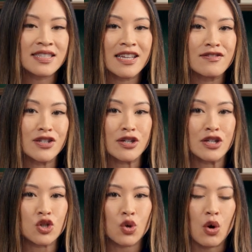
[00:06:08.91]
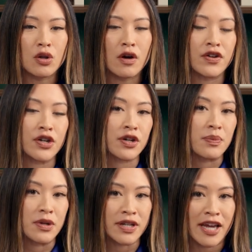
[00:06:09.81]
This gives you control over your
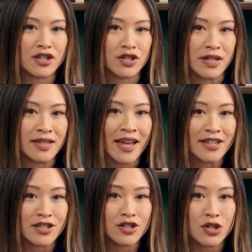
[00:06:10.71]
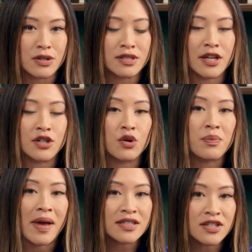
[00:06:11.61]
communication and ensures that your
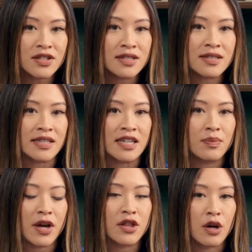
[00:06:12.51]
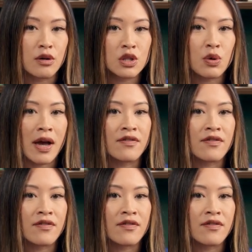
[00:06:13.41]
message is seen by those who